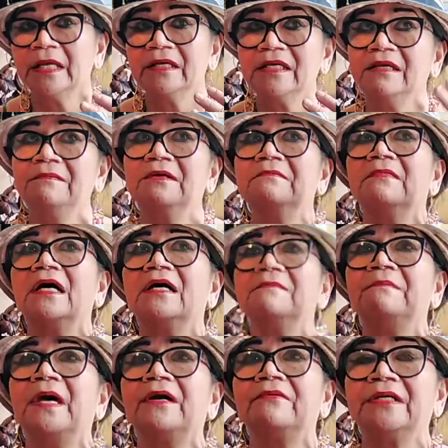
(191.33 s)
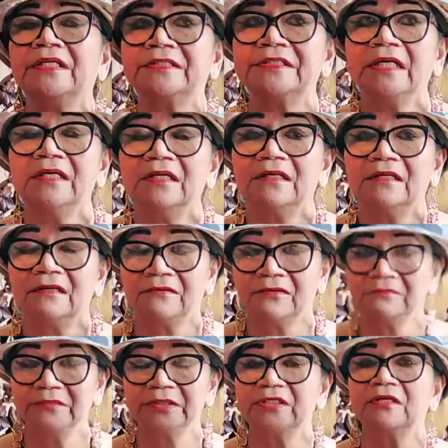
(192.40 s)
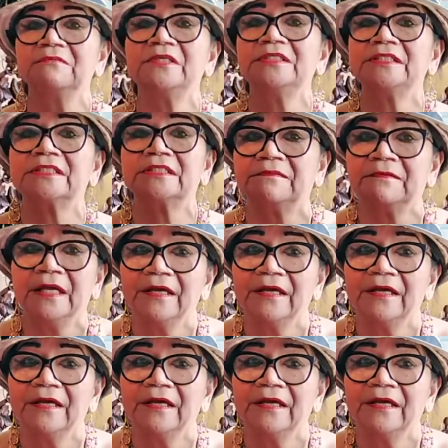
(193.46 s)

Even my parents, Mr. and Mrs.